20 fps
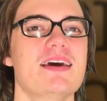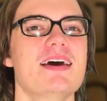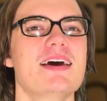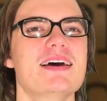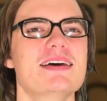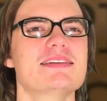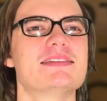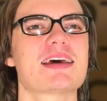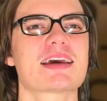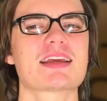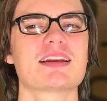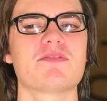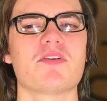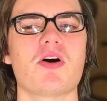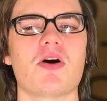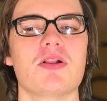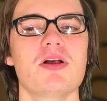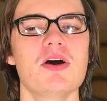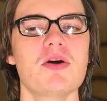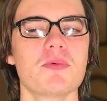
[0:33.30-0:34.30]
Second of
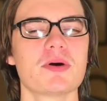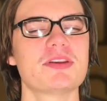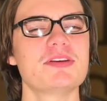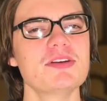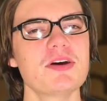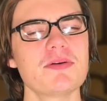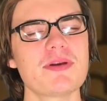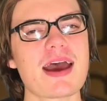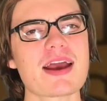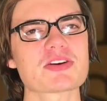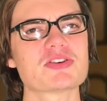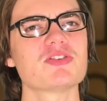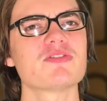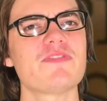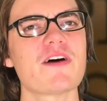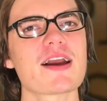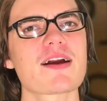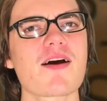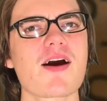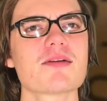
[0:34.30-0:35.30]
all, with no National
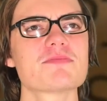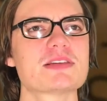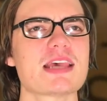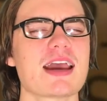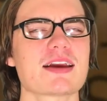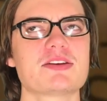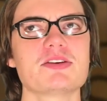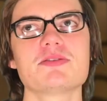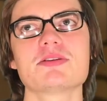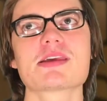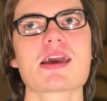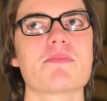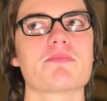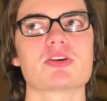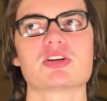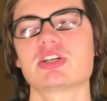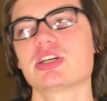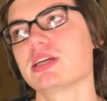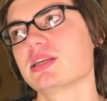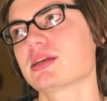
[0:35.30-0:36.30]
Firearms Act, you could get
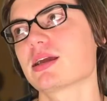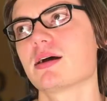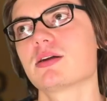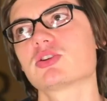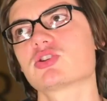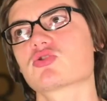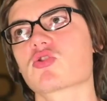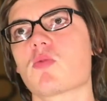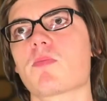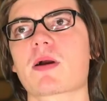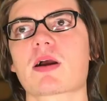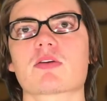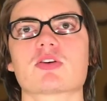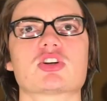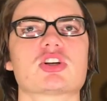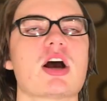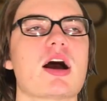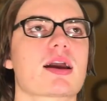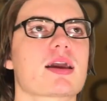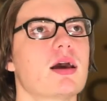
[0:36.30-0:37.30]
machine guns, short-barreled
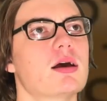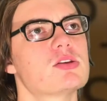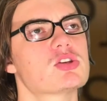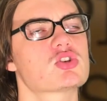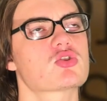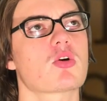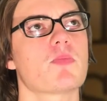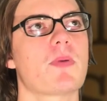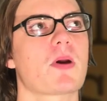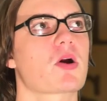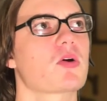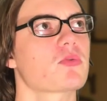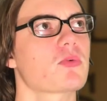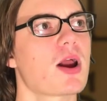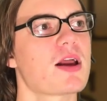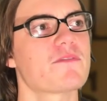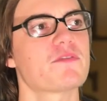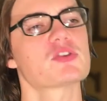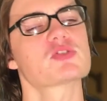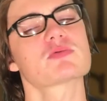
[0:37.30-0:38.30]
shotguns, short-barreled
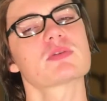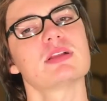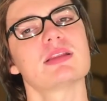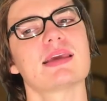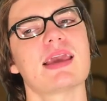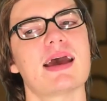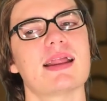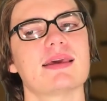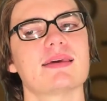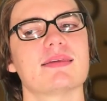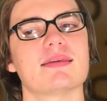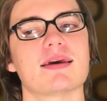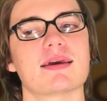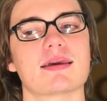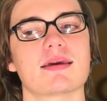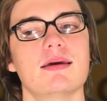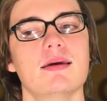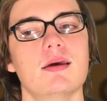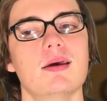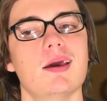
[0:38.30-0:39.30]
rifles, really
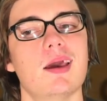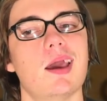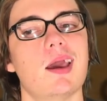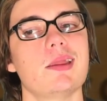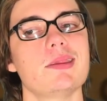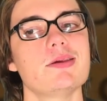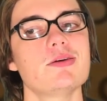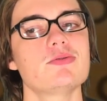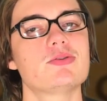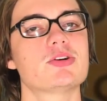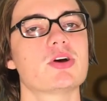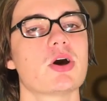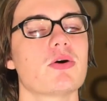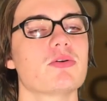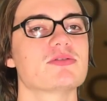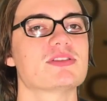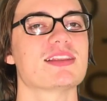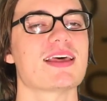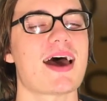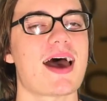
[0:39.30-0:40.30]
anything, and you
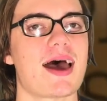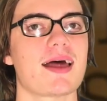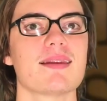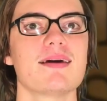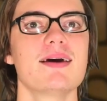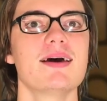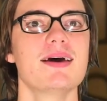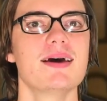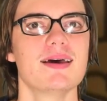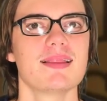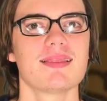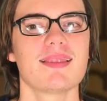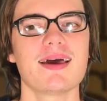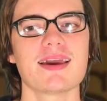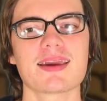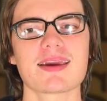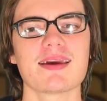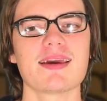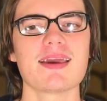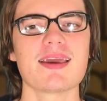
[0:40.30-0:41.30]
chose that.
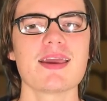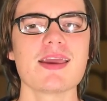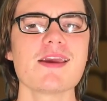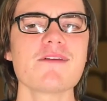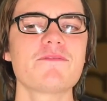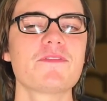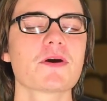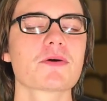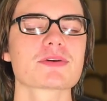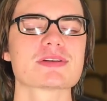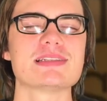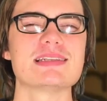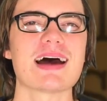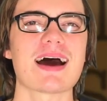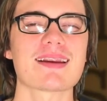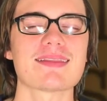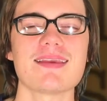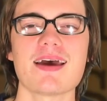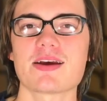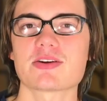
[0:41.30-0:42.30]
Like, if there was
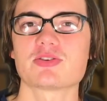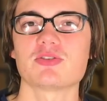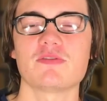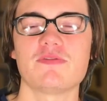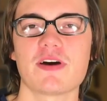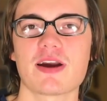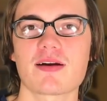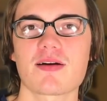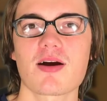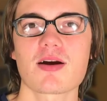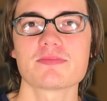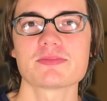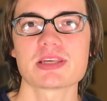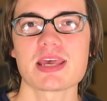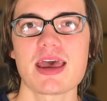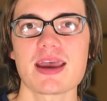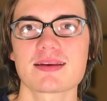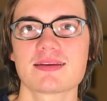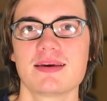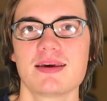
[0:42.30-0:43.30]
not a National Firearms
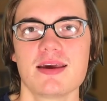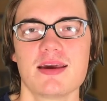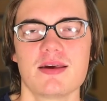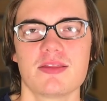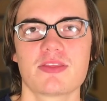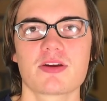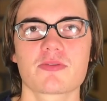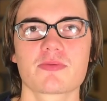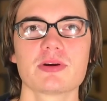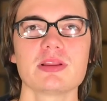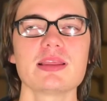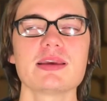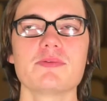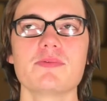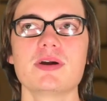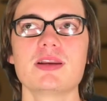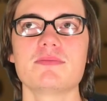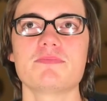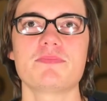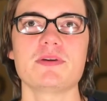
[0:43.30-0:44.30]
Act, there really
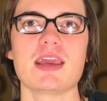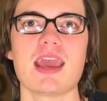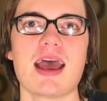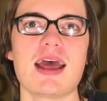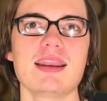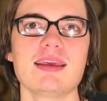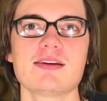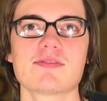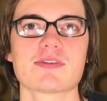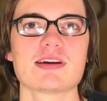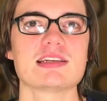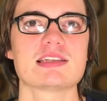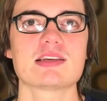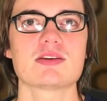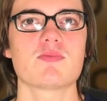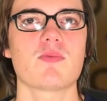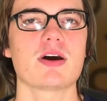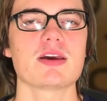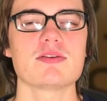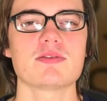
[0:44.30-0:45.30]
wouldn't be any
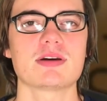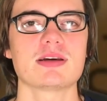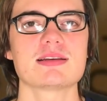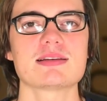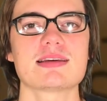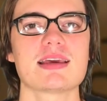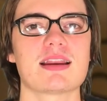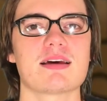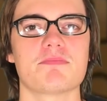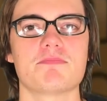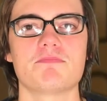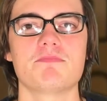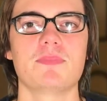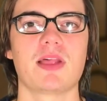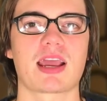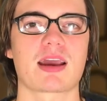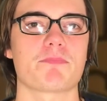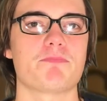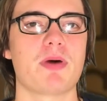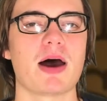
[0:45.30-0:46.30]
reason why you couldn't get a
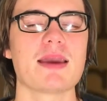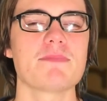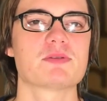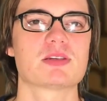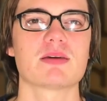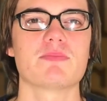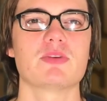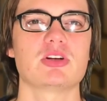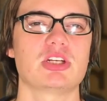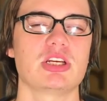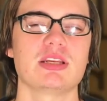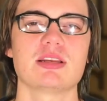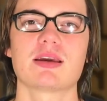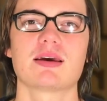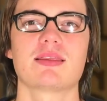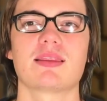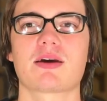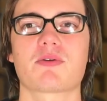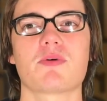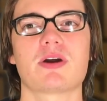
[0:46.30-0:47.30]
like a pipe submachine
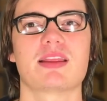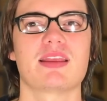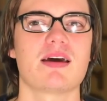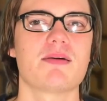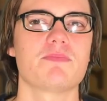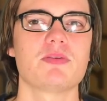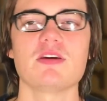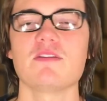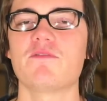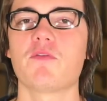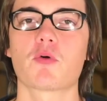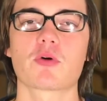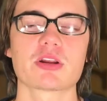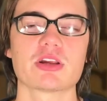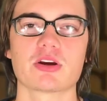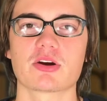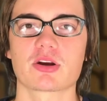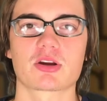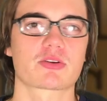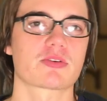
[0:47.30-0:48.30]
gun like what an MP40
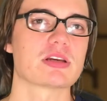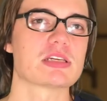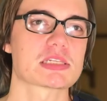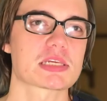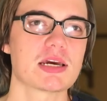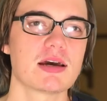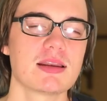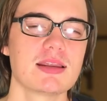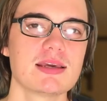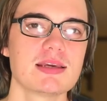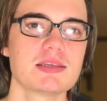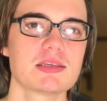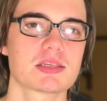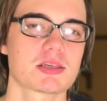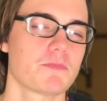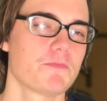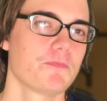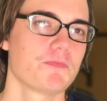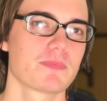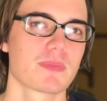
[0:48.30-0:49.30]
or a grease gun is
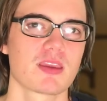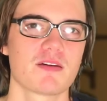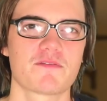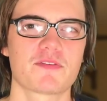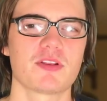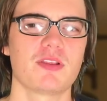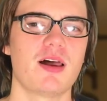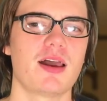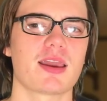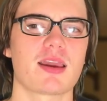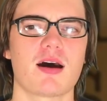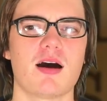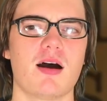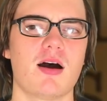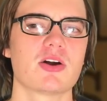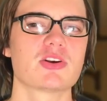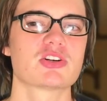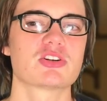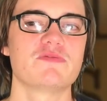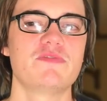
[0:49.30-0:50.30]
for like
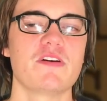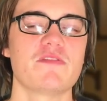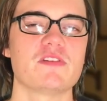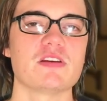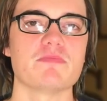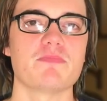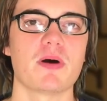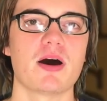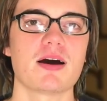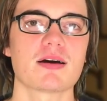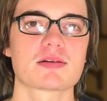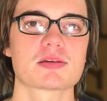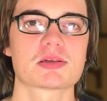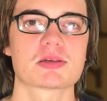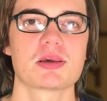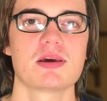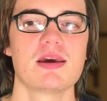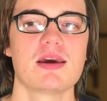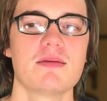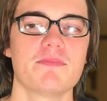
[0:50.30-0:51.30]
150
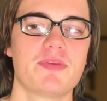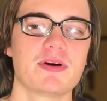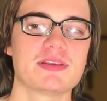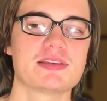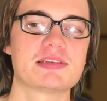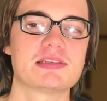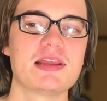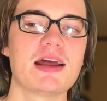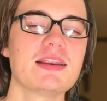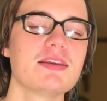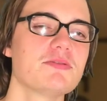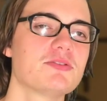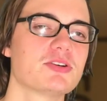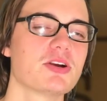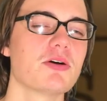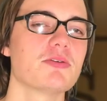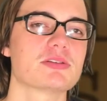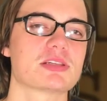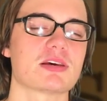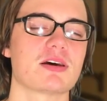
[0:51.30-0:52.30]
bucks, but instead you
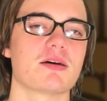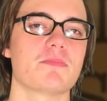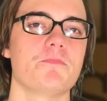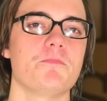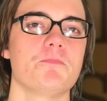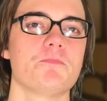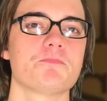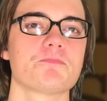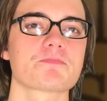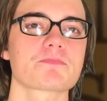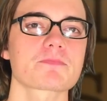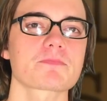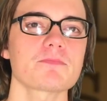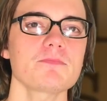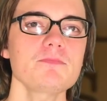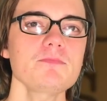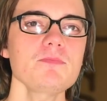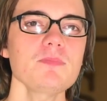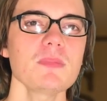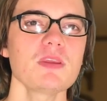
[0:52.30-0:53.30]
chose a
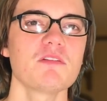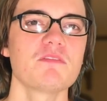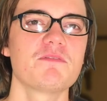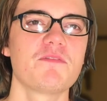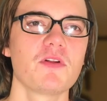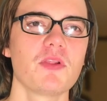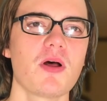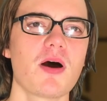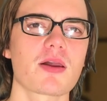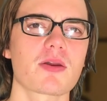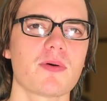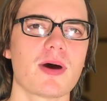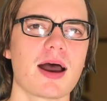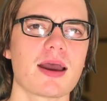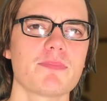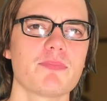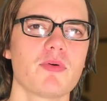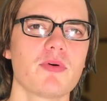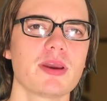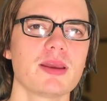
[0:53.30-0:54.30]
full auto
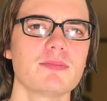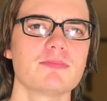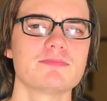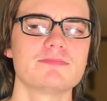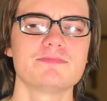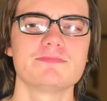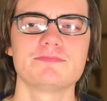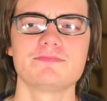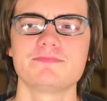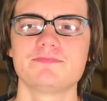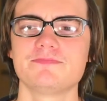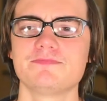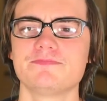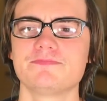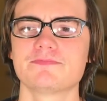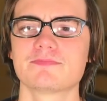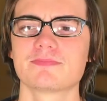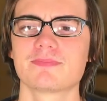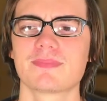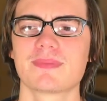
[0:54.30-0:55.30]
Hi-Point
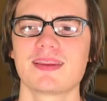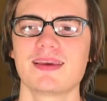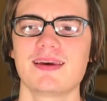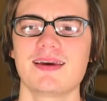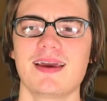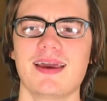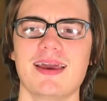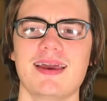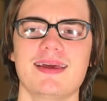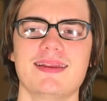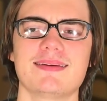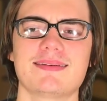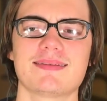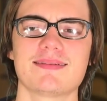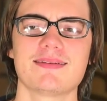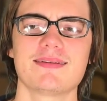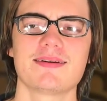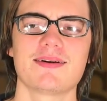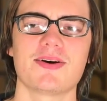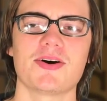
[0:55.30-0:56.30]
and
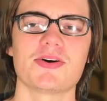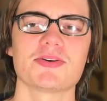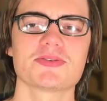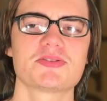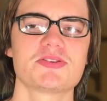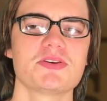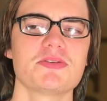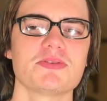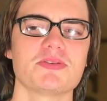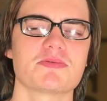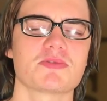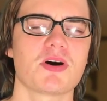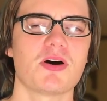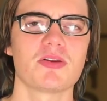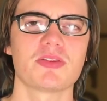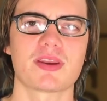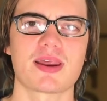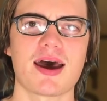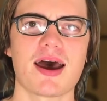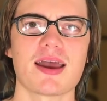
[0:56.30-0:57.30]
also, you called
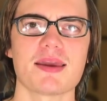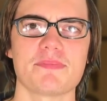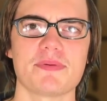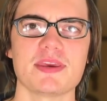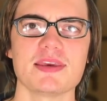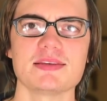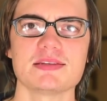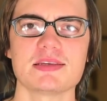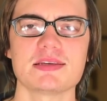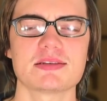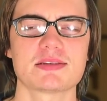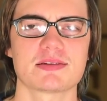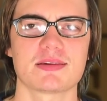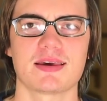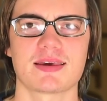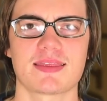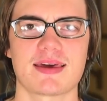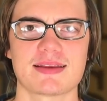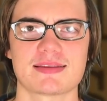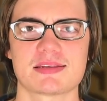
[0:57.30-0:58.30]
it a high peasy, so
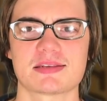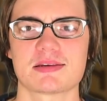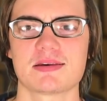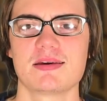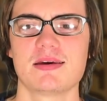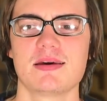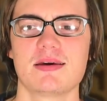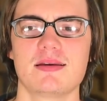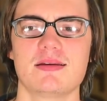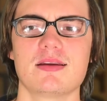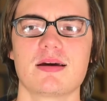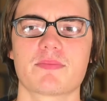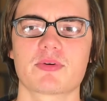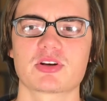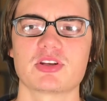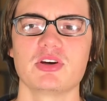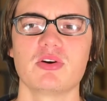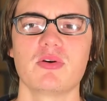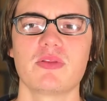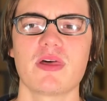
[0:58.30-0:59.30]
like that's number
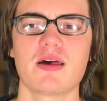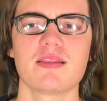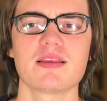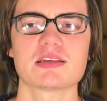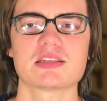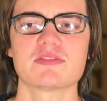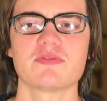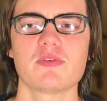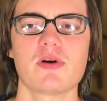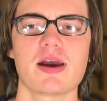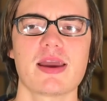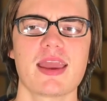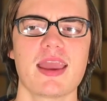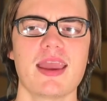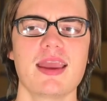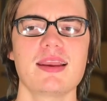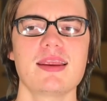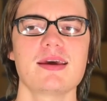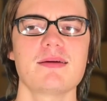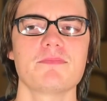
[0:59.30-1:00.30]
two on that list of why I
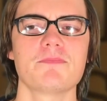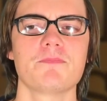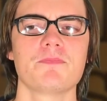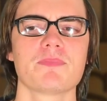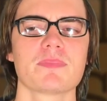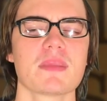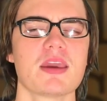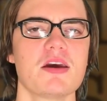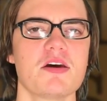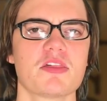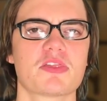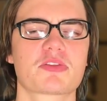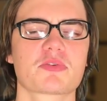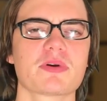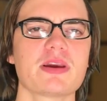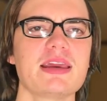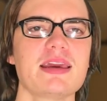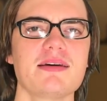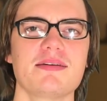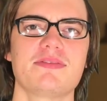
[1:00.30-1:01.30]
hate it.
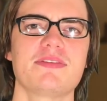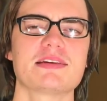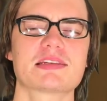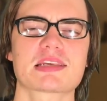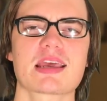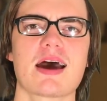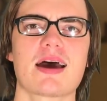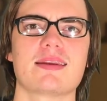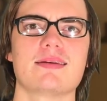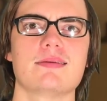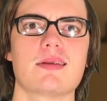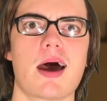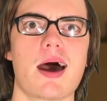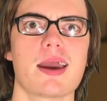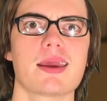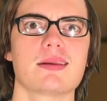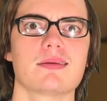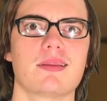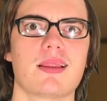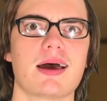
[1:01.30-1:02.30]
Three, this got
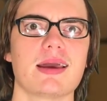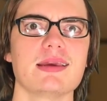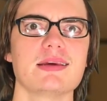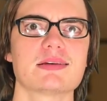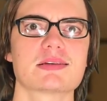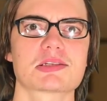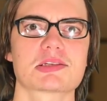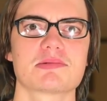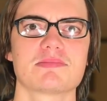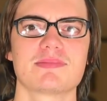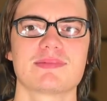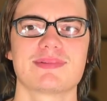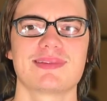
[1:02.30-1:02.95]
nine likes.